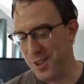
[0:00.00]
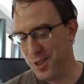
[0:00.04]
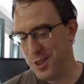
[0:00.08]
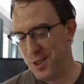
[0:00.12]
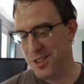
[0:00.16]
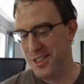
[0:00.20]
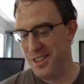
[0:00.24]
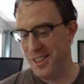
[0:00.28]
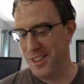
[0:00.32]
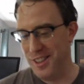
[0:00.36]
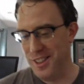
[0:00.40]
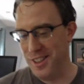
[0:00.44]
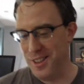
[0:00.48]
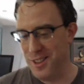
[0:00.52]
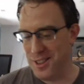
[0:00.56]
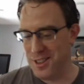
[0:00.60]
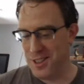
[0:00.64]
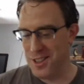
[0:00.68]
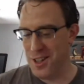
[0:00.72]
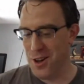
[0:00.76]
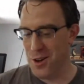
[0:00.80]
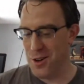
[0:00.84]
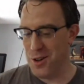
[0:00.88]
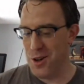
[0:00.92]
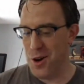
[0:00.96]
you just
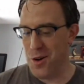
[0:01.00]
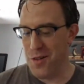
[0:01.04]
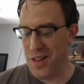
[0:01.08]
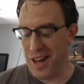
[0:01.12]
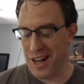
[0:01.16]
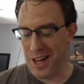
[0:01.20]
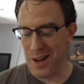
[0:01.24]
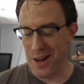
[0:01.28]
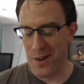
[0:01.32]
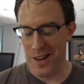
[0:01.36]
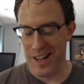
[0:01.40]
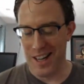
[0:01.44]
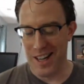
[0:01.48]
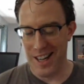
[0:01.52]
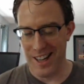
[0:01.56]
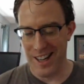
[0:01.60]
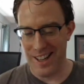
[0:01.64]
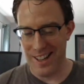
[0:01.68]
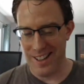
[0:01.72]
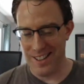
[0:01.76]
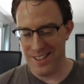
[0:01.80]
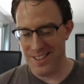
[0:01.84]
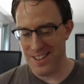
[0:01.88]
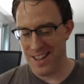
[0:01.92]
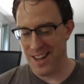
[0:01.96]
know that going in, and
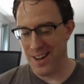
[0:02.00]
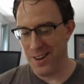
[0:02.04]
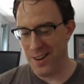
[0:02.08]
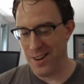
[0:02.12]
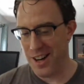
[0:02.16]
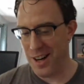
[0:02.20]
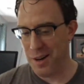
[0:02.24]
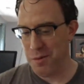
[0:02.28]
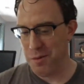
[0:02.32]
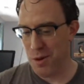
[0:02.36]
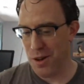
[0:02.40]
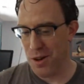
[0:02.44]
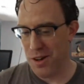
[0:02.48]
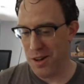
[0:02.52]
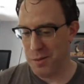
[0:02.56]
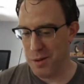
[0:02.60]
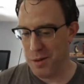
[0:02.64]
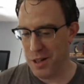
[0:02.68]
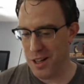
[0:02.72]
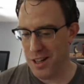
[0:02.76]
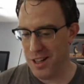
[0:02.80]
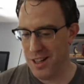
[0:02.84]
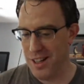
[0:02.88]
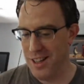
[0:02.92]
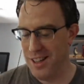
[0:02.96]
you can say, okay, well,
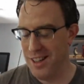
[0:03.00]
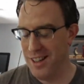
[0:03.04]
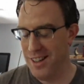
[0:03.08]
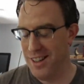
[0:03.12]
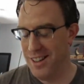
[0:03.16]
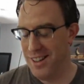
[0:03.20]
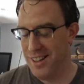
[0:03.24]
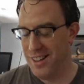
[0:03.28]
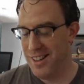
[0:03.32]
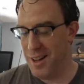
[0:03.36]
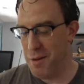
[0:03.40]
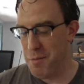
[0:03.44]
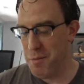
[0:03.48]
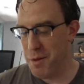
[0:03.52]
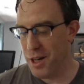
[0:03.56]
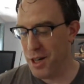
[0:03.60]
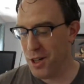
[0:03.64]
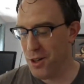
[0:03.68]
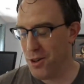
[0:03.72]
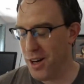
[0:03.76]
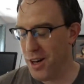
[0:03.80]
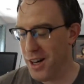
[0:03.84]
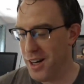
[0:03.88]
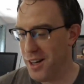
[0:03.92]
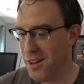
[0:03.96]
I'm gonna
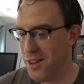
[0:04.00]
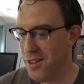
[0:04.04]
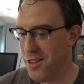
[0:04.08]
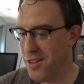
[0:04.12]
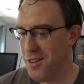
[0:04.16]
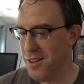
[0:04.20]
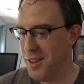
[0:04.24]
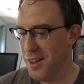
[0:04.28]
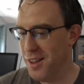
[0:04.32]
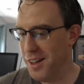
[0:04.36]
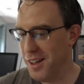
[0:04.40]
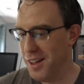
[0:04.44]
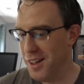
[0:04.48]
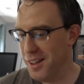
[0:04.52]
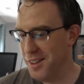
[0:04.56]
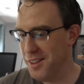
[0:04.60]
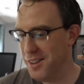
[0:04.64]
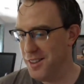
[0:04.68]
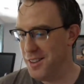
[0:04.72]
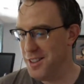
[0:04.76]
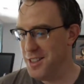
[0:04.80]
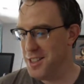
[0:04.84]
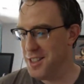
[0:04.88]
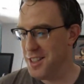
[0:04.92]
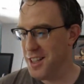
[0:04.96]
create and you
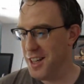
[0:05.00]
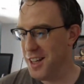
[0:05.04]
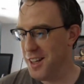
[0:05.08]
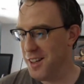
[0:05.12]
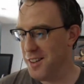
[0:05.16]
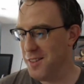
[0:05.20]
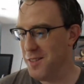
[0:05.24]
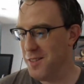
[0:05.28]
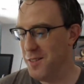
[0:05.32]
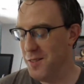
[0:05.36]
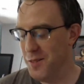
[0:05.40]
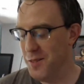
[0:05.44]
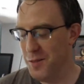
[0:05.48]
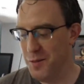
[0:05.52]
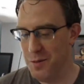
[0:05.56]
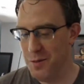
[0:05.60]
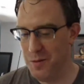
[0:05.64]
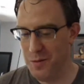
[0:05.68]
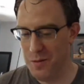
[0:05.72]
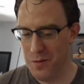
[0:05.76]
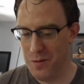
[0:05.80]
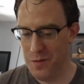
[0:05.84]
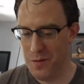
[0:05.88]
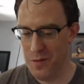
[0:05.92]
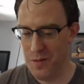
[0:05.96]
just kind of
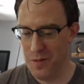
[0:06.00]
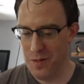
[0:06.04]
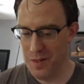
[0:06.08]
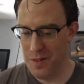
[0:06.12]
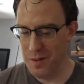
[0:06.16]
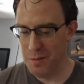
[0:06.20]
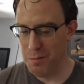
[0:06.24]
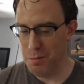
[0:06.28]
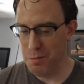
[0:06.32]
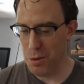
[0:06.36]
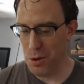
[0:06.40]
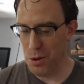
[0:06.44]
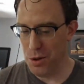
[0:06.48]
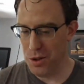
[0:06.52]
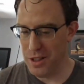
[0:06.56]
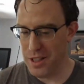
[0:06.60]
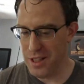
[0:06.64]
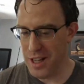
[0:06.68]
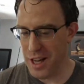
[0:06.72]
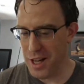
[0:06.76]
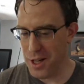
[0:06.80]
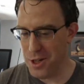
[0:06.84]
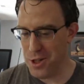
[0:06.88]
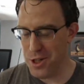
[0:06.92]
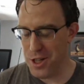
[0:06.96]
pull the
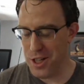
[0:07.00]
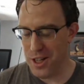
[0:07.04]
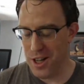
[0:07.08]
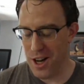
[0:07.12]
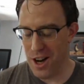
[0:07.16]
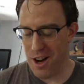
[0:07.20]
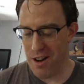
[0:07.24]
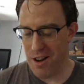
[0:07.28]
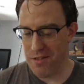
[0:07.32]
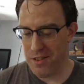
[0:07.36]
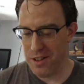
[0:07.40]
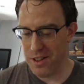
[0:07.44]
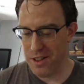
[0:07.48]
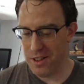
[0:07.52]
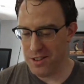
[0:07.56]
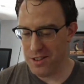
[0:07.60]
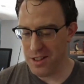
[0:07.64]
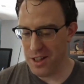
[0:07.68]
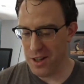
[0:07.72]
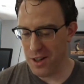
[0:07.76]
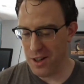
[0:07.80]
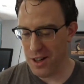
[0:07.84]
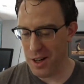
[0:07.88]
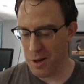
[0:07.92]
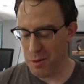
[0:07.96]
data sheet off, and you
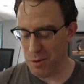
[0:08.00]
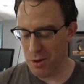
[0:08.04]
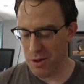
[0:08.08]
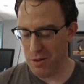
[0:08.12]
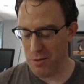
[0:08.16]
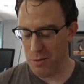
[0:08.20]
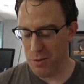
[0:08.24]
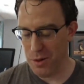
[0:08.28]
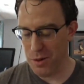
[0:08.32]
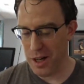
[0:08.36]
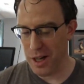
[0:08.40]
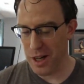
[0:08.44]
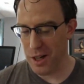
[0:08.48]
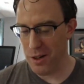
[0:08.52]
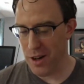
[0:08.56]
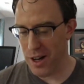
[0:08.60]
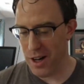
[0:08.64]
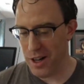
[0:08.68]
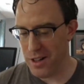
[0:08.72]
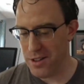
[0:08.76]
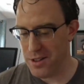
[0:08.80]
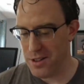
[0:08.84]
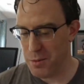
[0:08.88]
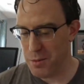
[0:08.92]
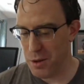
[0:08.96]
say, okay, well, when I create
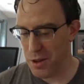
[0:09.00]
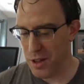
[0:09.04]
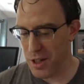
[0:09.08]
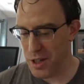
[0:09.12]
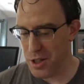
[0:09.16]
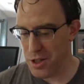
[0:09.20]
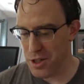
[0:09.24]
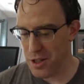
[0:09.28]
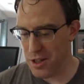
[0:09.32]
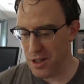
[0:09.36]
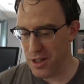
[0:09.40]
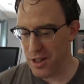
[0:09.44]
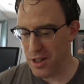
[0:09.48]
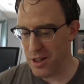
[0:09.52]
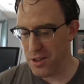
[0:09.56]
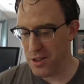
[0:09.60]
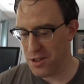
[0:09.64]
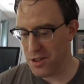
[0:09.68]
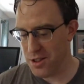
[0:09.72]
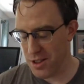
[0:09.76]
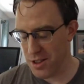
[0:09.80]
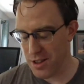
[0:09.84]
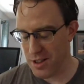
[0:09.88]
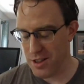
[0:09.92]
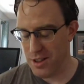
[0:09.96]
a simulation, here's
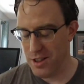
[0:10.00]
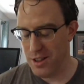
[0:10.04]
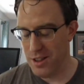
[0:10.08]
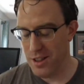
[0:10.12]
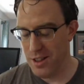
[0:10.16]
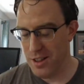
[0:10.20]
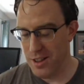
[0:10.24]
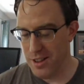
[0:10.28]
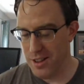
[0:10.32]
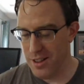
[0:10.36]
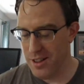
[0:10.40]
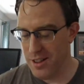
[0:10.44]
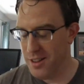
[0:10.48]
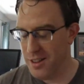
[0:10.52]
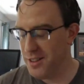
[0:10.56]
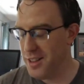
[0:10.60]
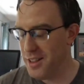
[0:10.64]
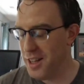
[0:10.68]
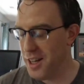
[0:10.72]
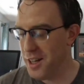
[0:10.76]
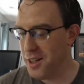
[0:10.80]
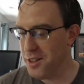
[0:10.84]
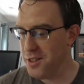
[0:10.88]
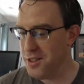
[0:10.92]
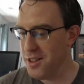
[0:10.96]
the
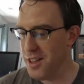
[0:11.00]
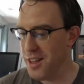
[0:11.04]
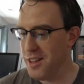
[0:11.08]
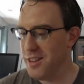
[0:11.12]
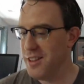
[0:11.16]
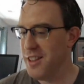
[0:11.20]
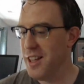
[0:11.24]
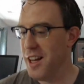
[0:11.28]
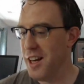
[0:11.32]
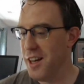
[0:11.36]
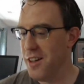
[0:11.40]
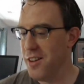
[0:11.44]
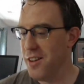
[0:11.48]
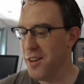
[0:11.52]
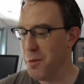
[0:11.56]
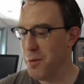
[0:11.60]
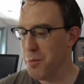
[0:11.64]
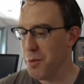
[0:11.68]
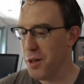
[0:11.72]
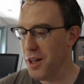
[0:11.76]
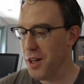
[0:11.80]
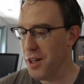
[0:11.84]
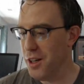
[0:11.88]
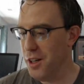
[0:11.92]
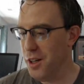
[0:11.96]
data that I'm
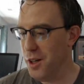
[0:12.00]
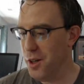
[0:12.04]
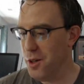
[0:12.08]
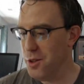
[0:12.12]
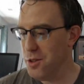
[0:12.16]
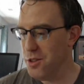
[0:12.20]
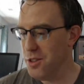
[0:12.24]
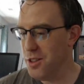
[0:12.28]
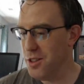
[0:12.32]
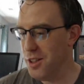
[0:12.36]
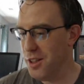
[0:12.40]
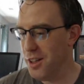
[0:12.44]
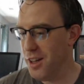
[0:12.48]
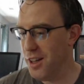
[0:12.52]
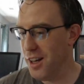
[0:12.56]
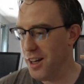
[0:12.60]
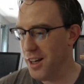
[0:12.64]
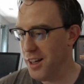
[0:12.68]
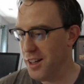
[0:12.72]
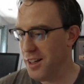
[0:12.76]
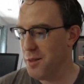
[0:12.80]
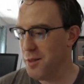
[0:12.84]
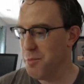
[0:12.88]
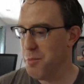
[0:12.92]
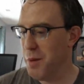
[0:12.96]
going to use, and you kind of
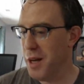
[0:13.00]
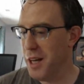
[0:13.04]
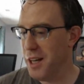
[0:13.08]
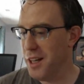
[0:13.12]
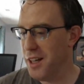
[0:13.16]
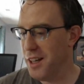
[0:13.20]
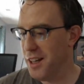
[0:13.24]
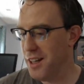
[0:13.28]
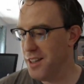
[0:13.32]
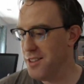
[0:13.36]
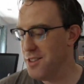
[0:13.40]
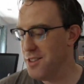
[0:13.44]
can make